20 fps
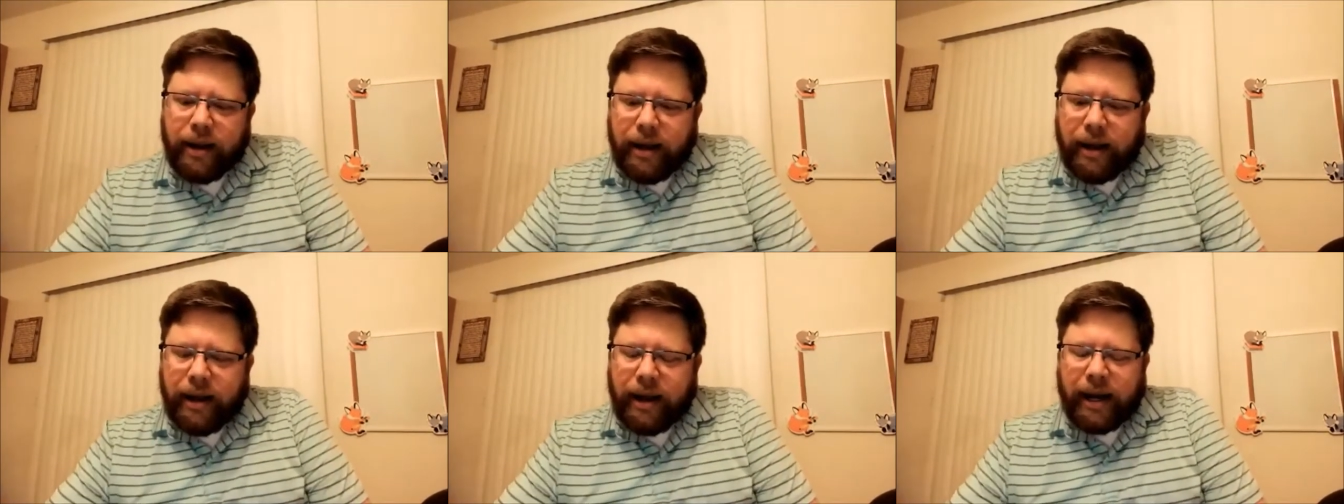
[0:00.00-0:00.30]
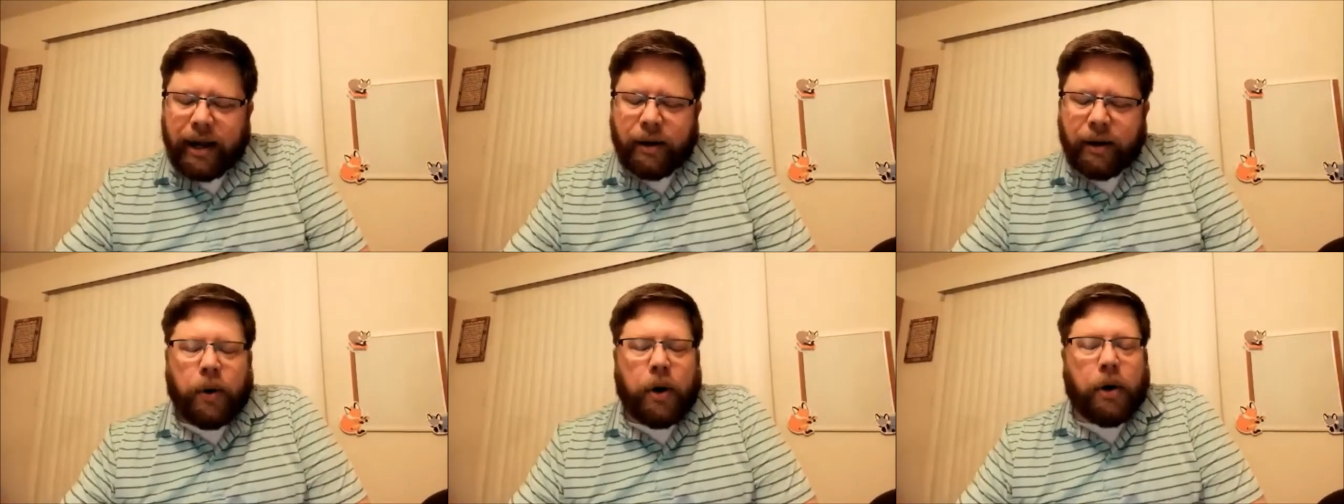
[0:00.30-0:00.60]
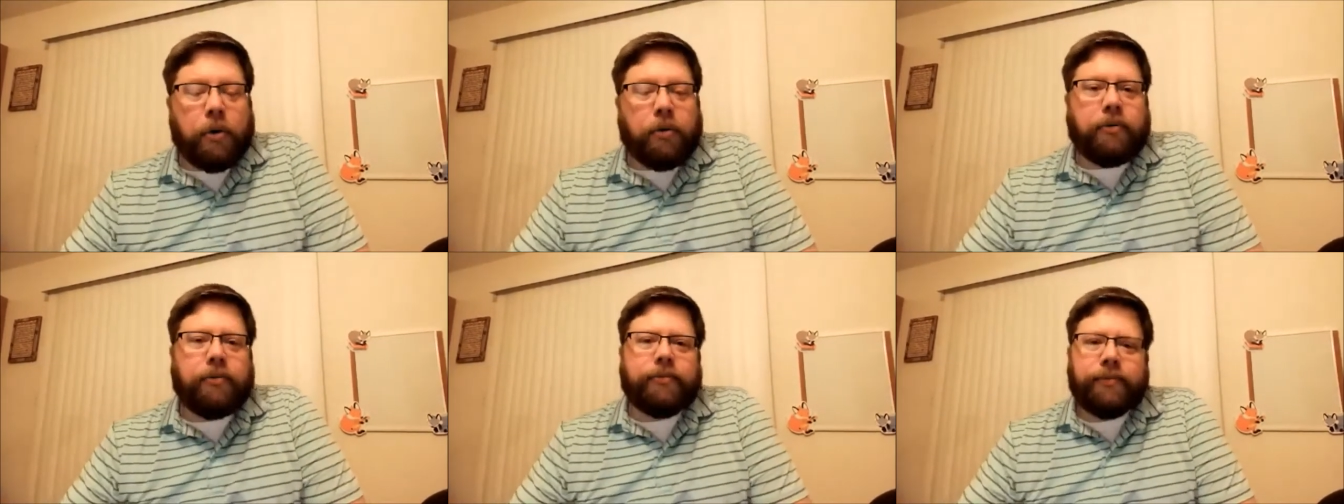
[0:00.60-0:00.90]
And I
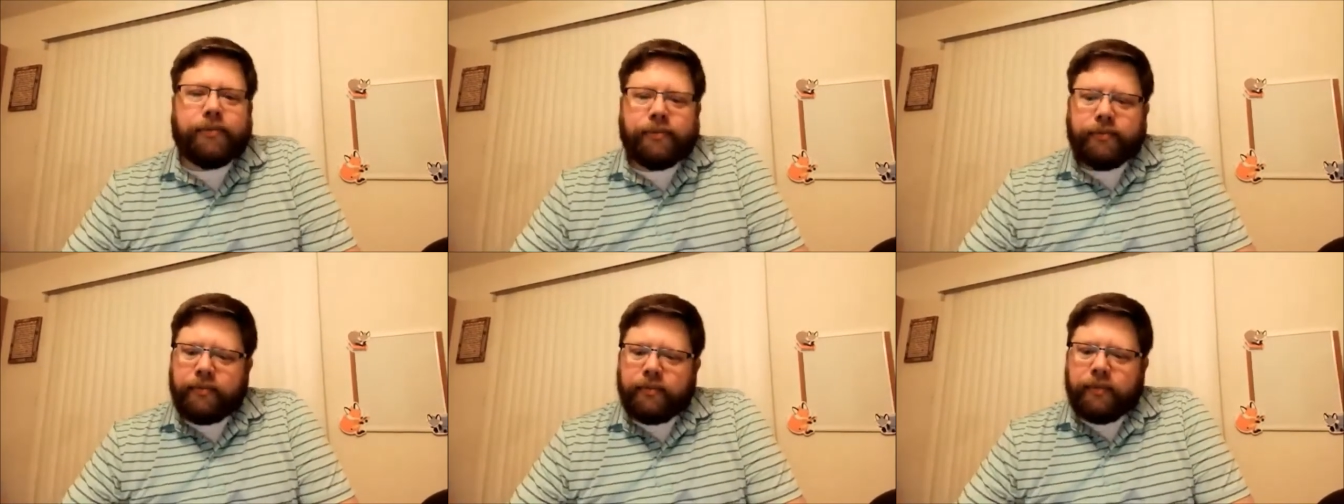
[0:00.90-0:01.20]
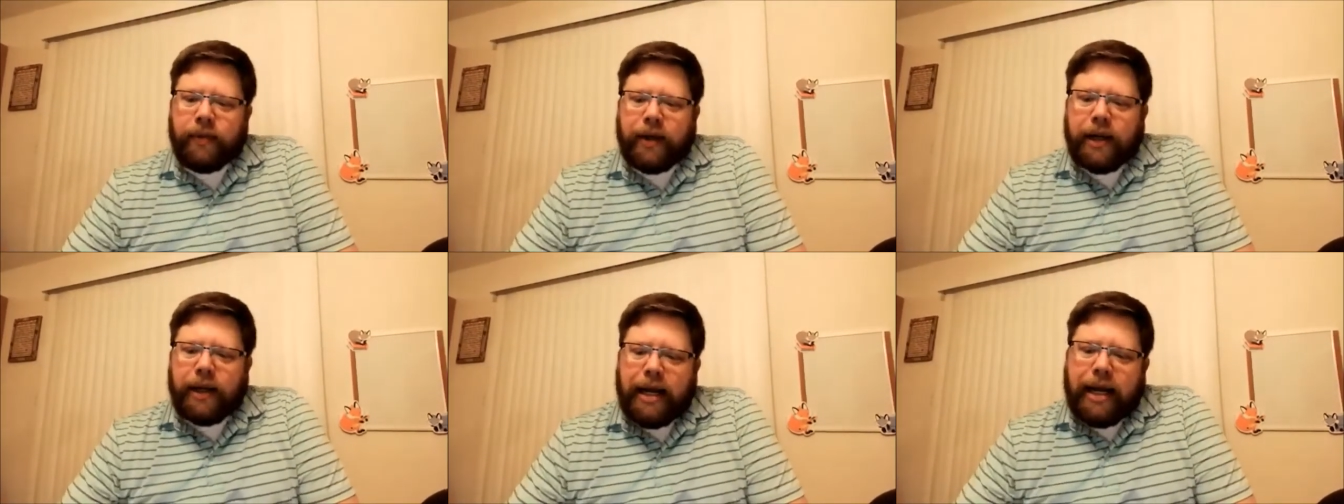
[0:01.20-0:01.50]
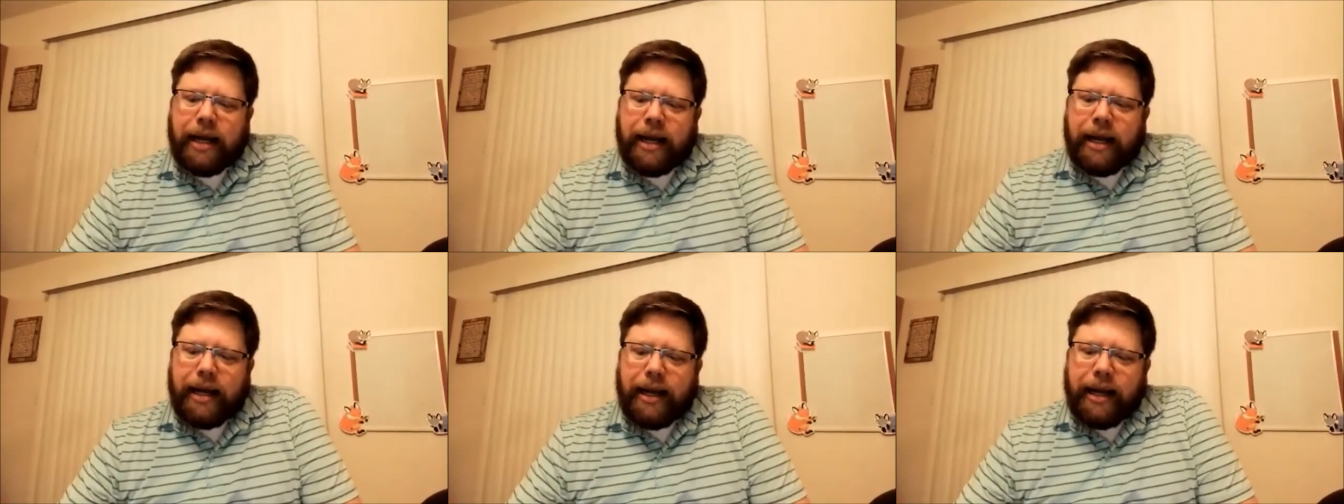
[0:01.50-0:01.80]
quote
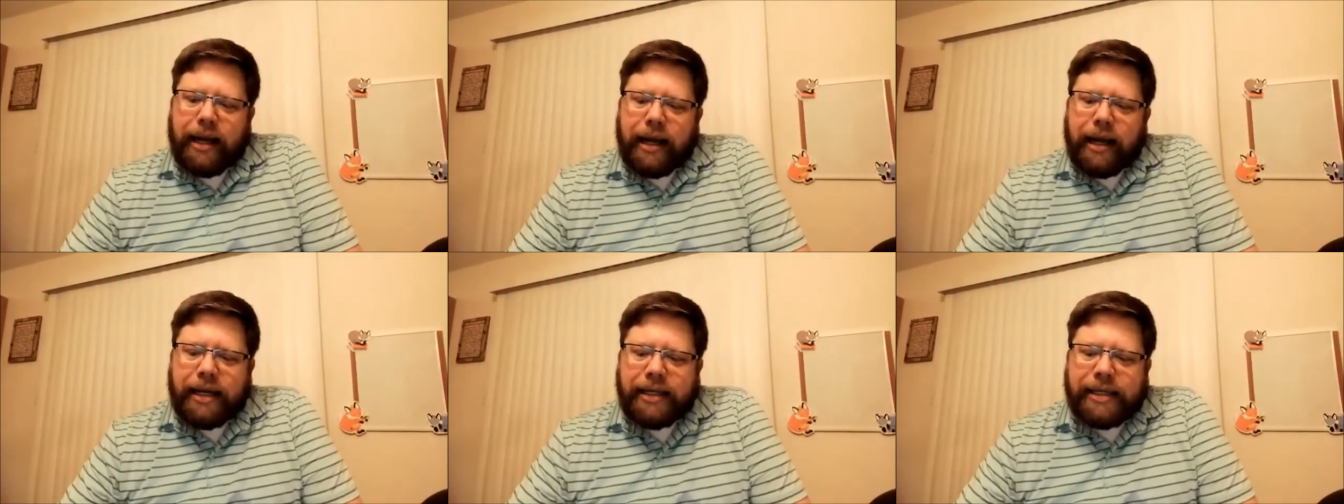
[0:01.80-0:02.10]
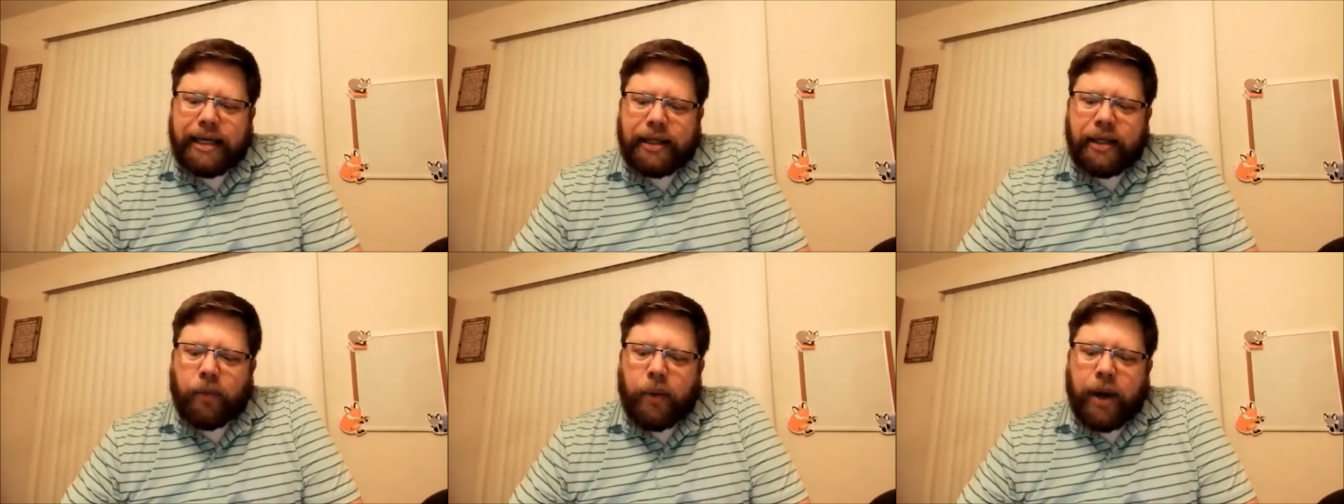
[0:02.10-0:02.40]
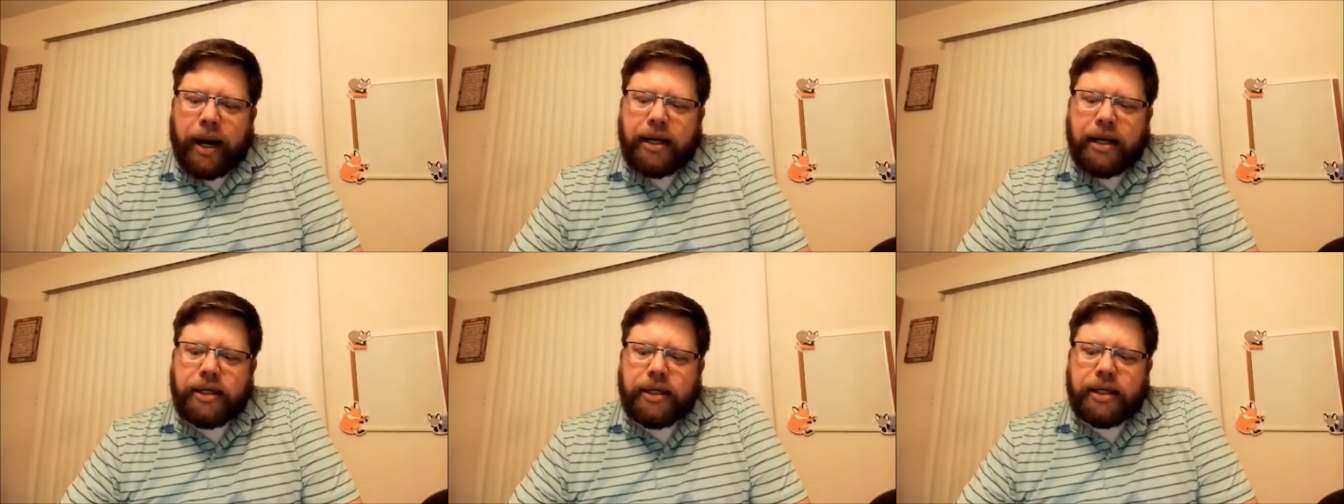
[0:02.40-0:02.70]
He said, The
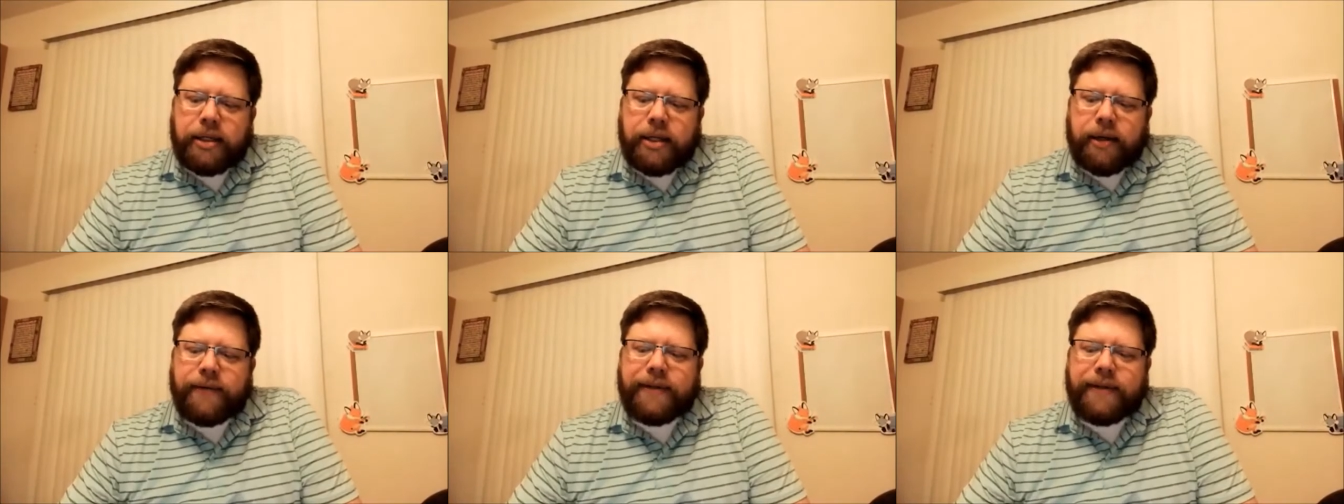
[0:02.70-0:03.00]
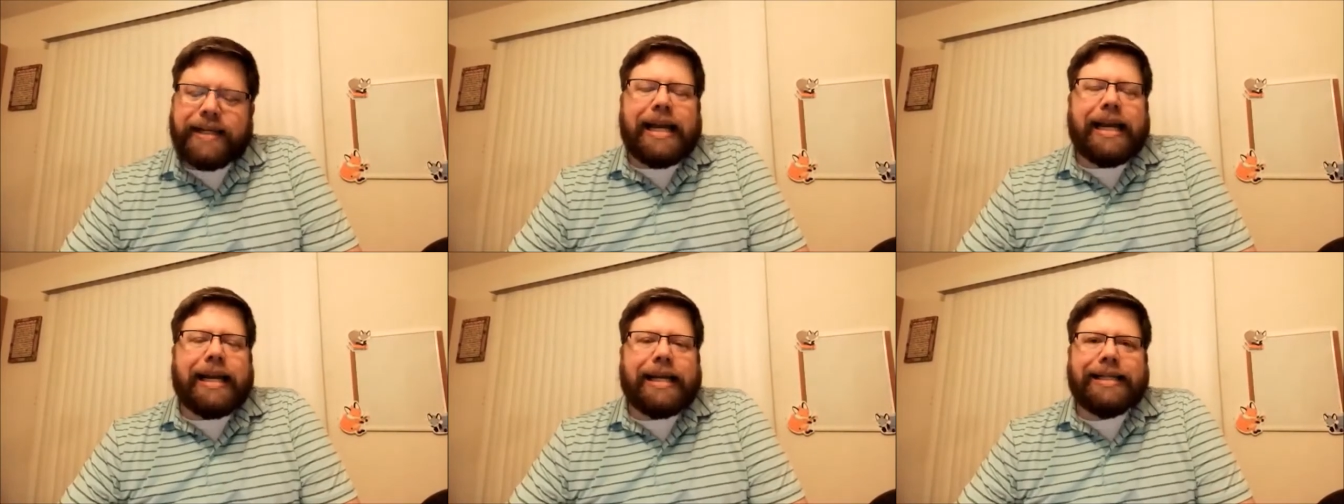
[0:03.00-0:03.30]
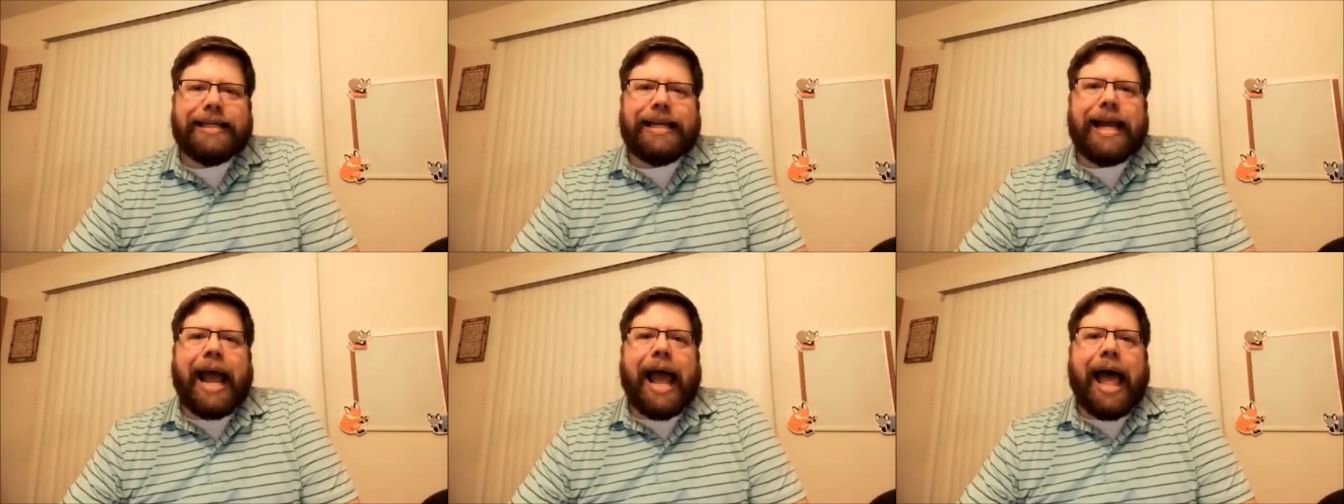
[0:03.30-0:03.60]
wages of sin
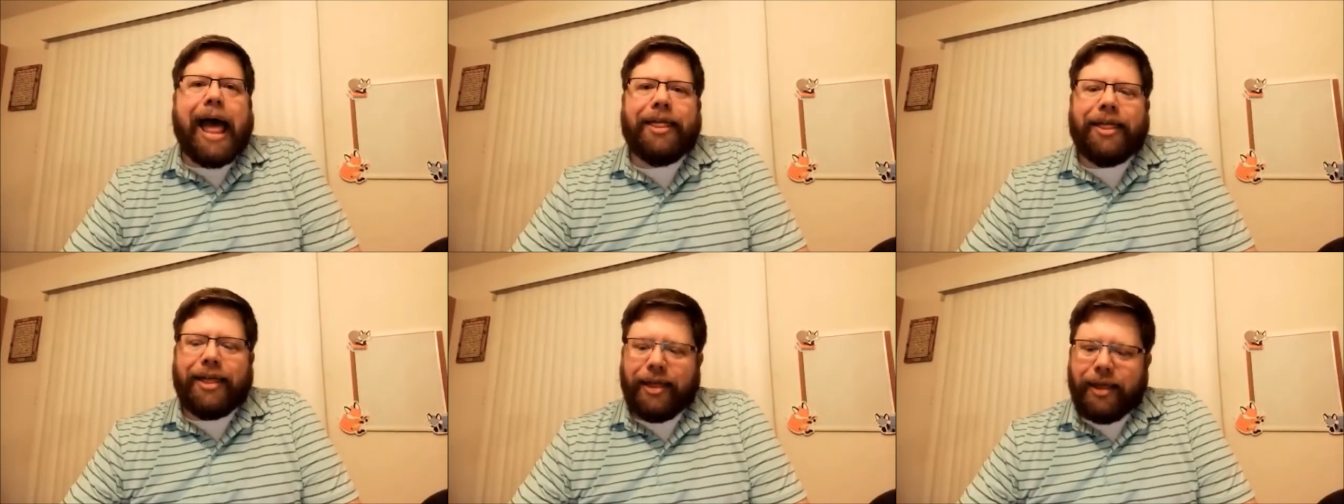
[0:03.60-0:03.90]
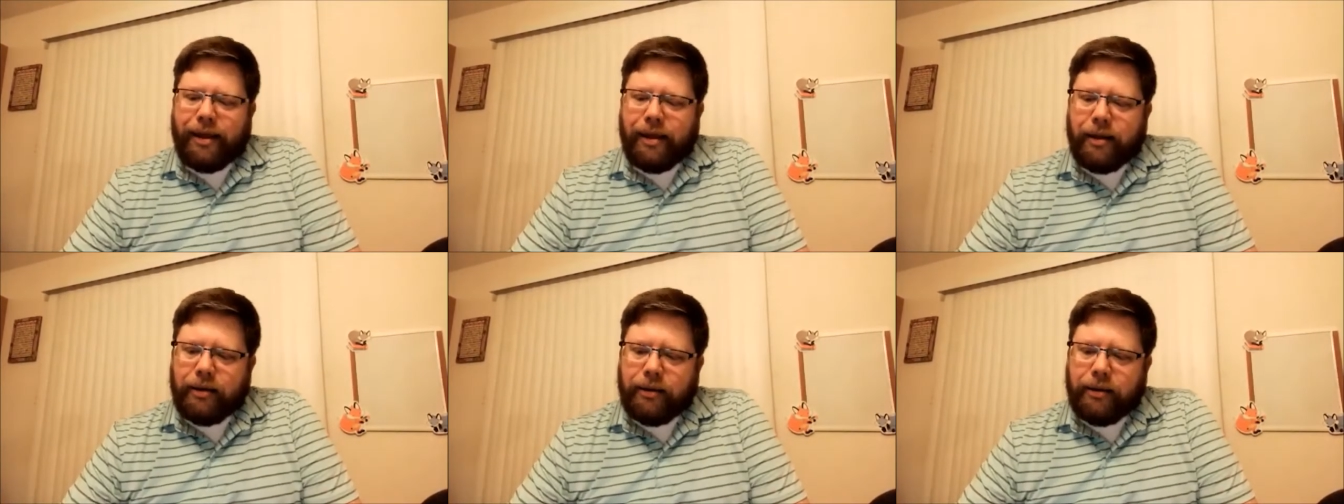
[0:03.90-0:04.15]
is death.